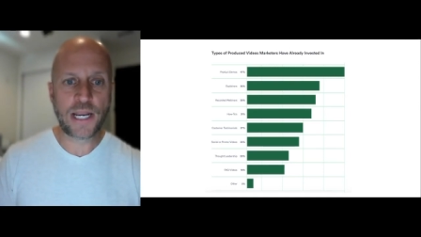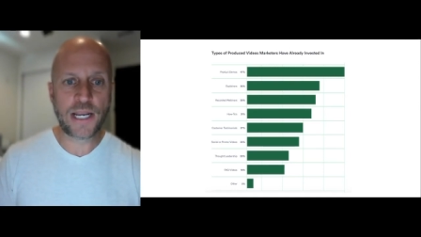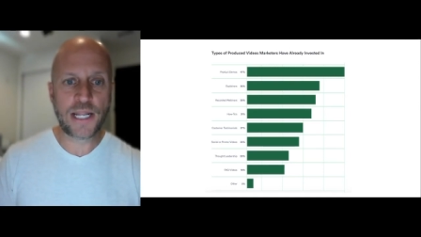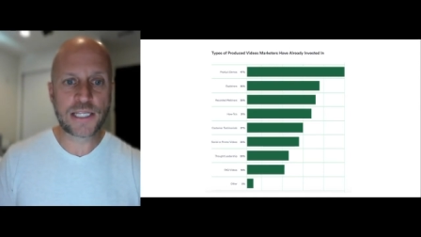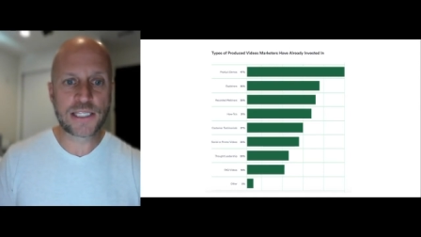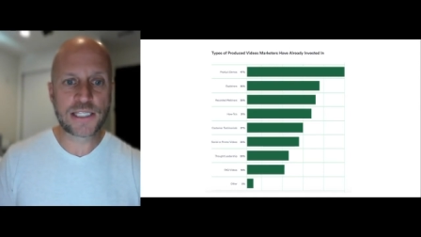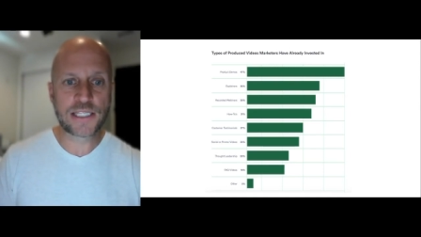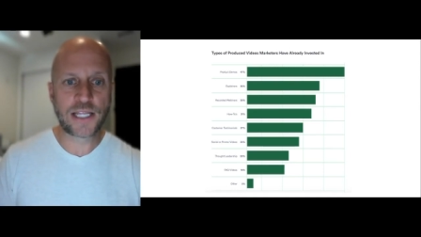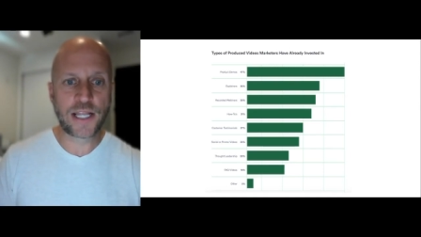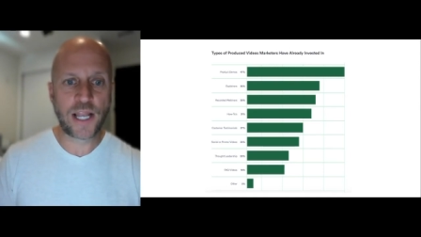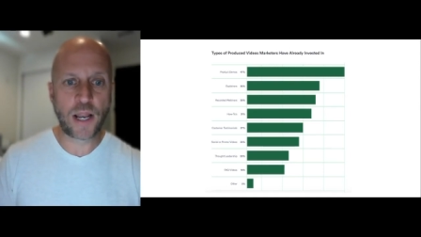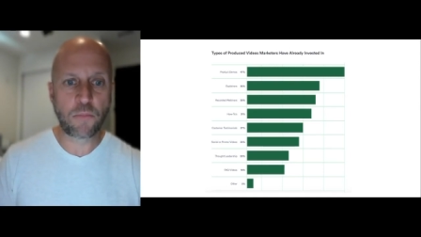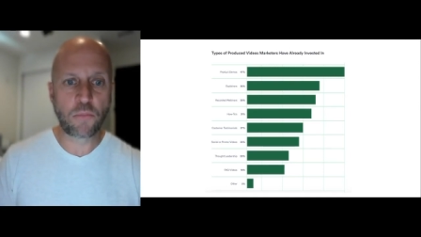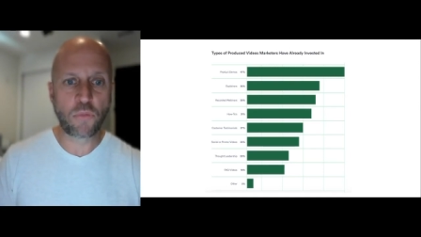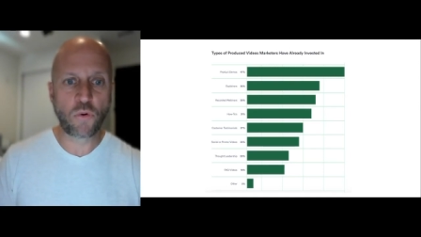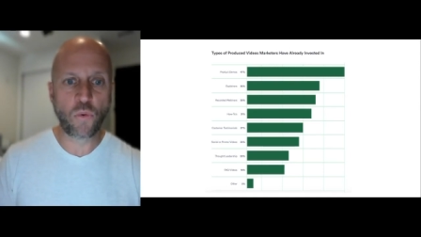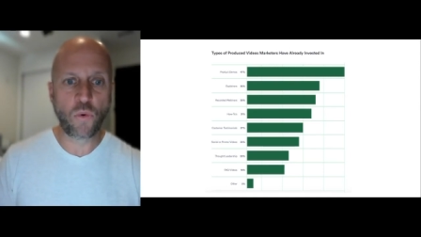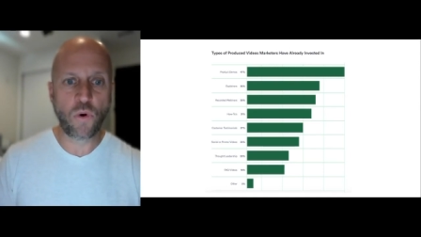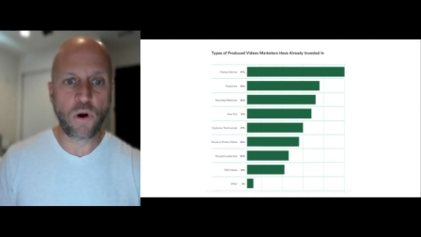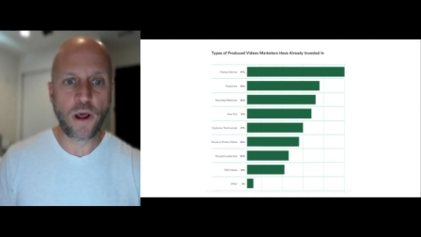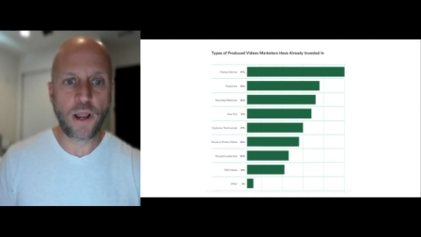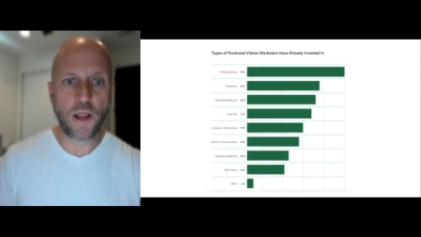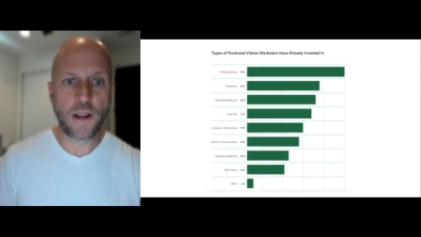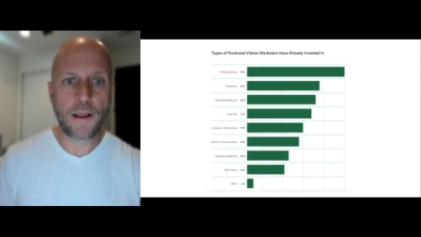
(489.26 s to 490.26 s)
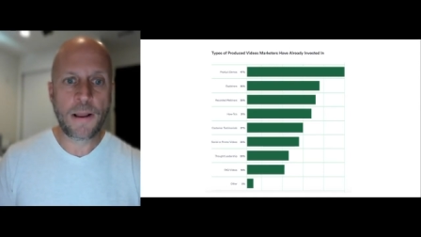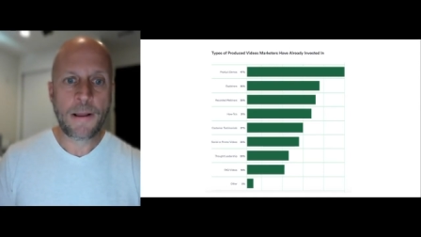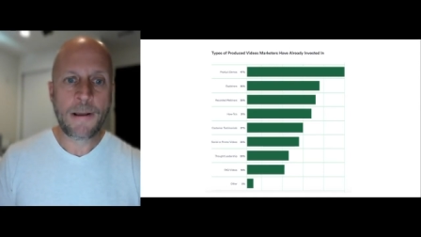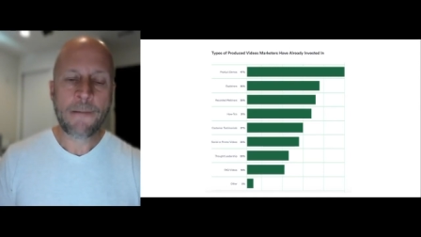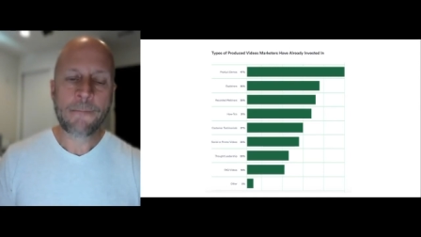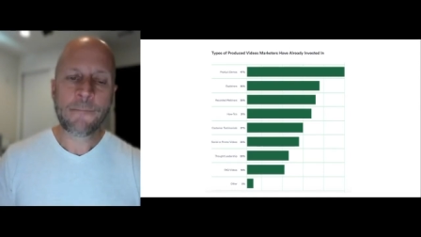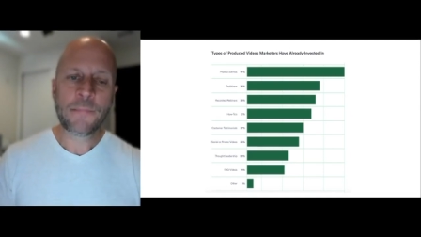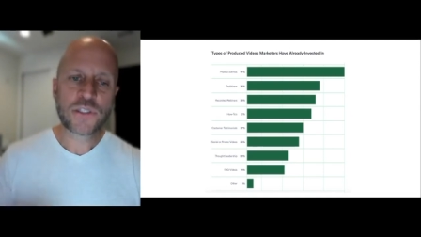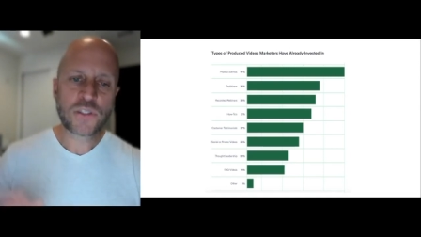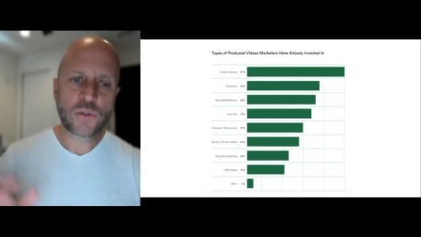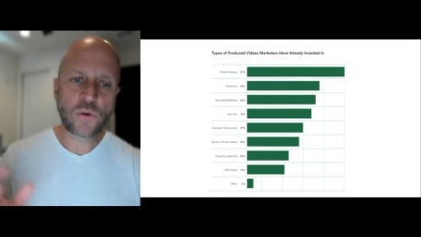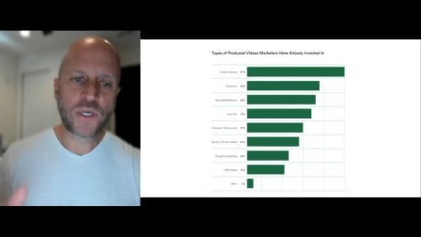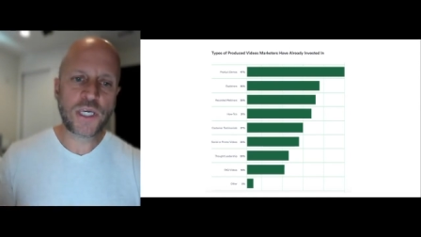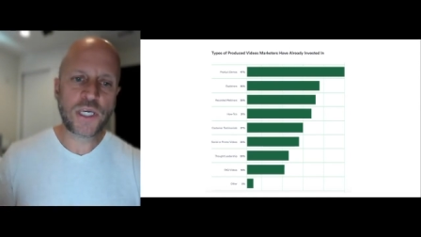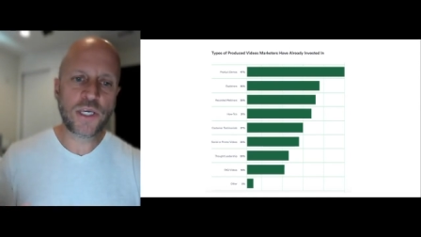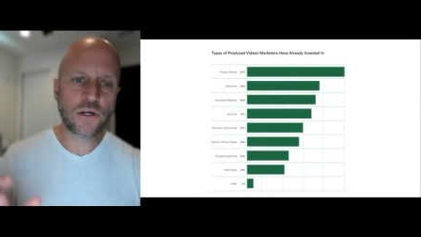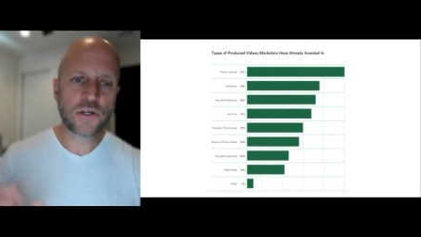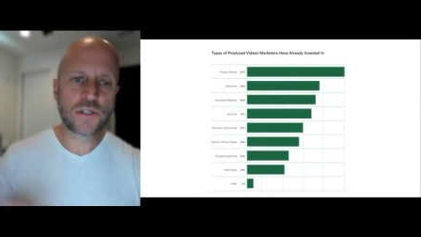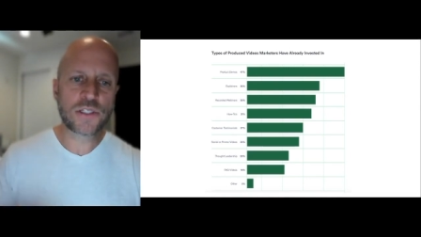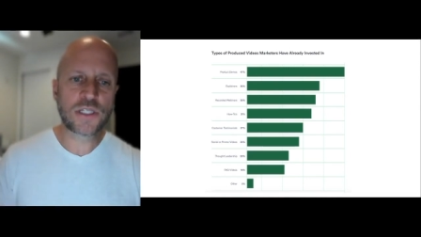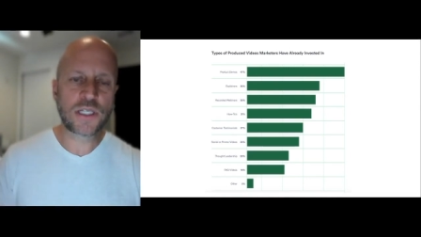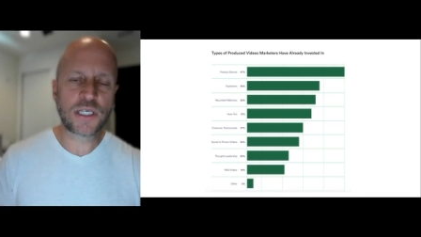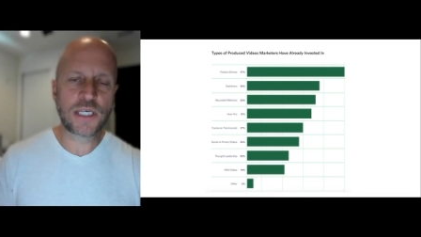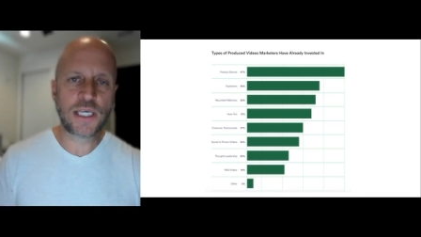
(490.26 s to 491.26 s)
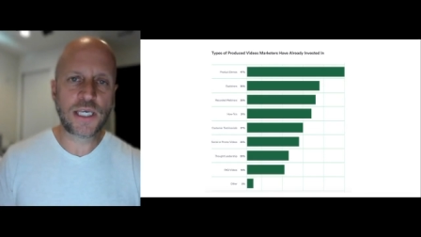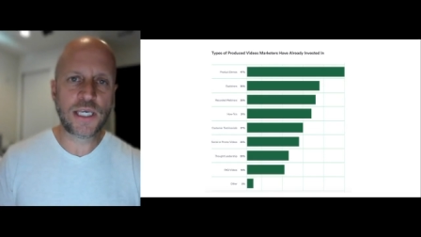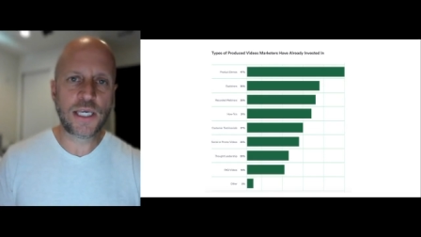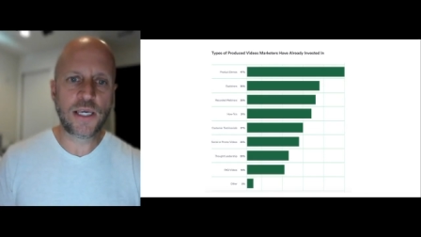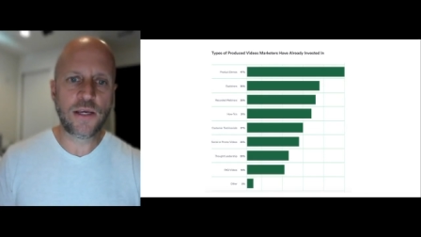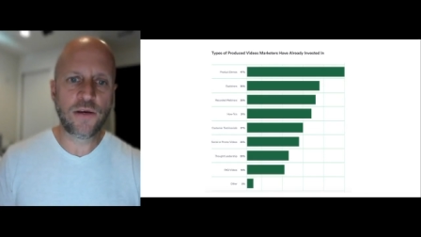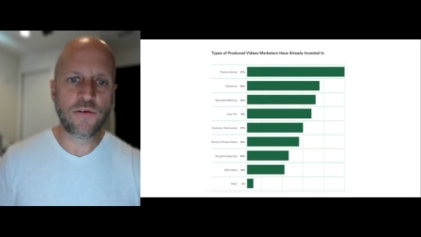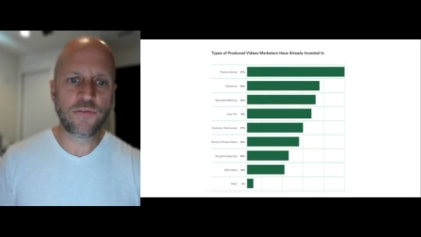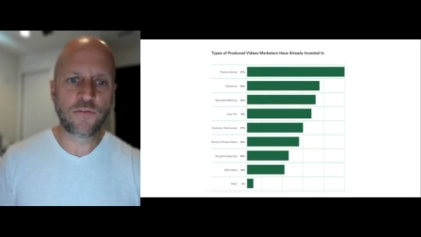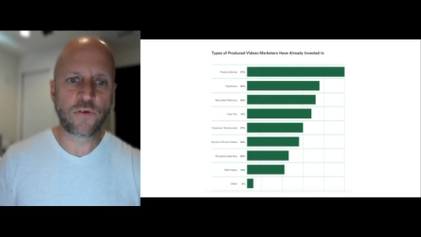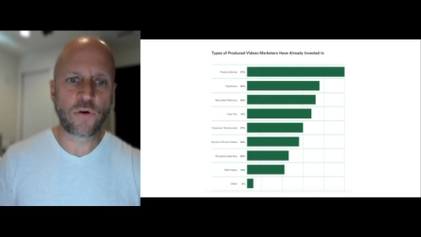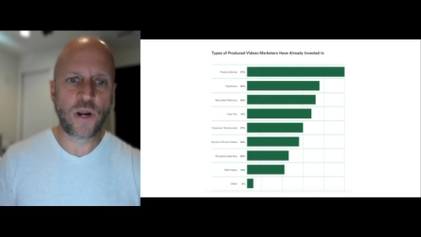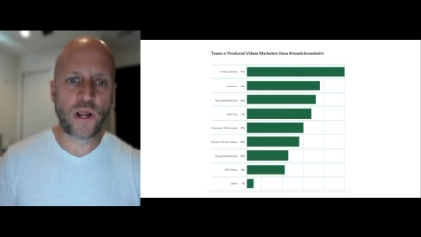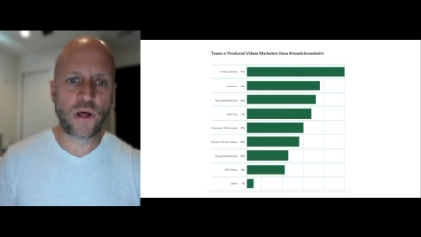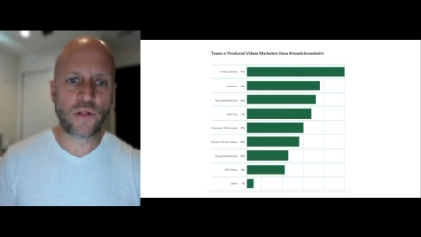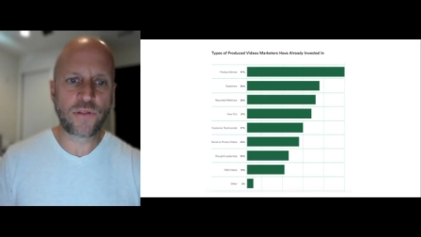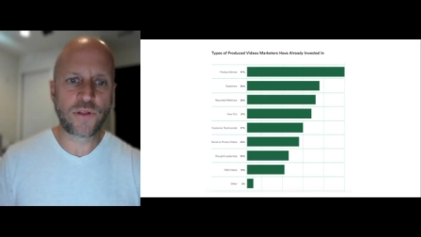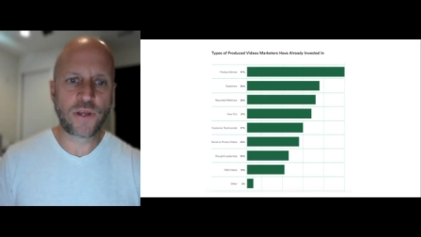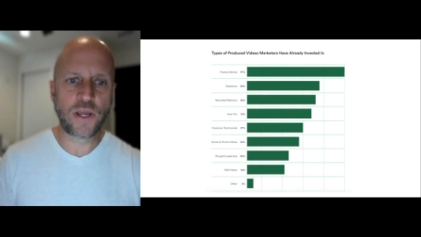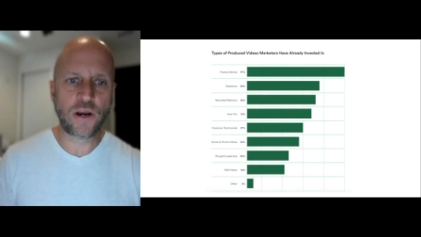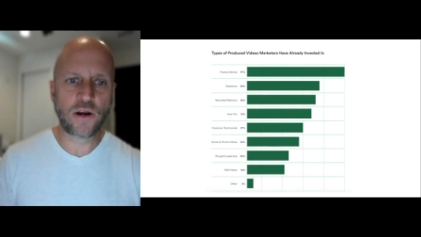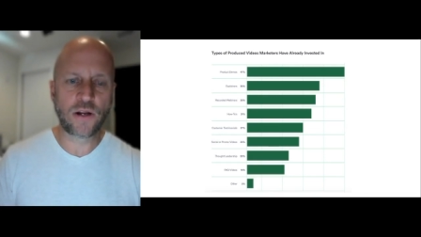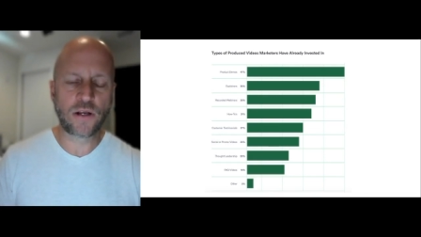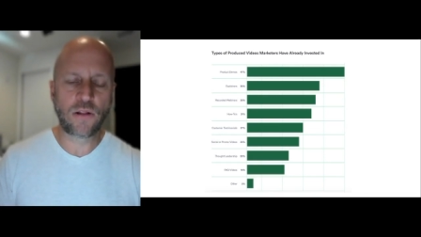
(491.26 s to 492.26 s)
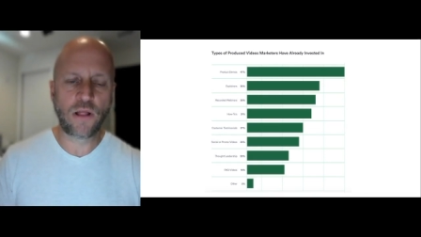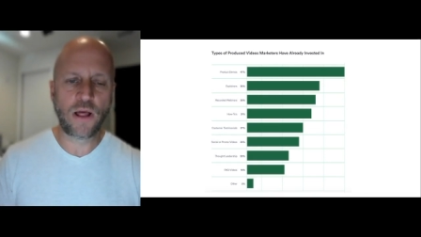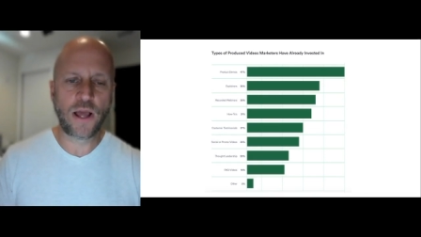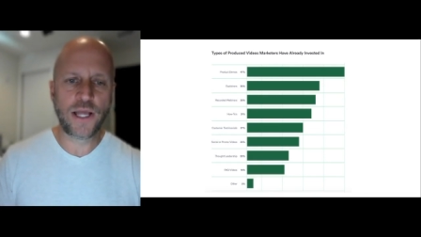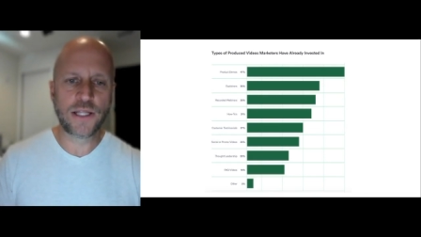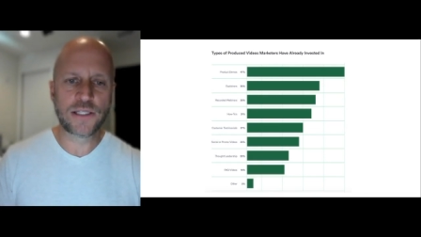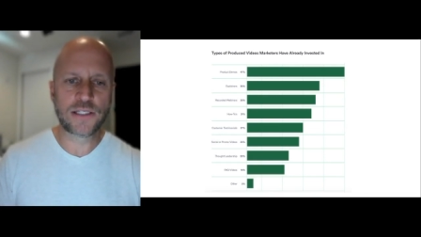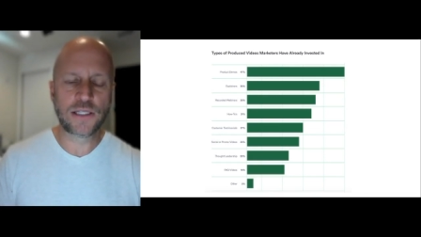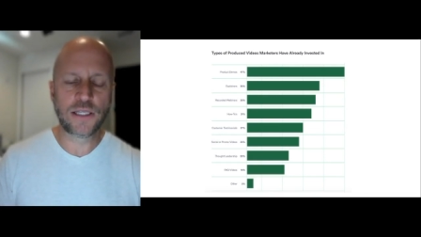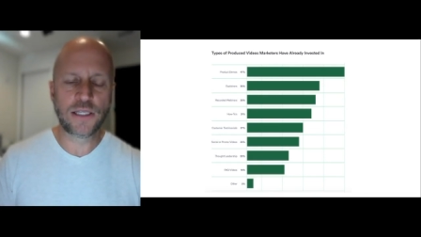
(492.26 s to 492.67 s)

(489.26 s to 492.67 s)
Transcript: it's the number one. So here's the key for healthcare clients,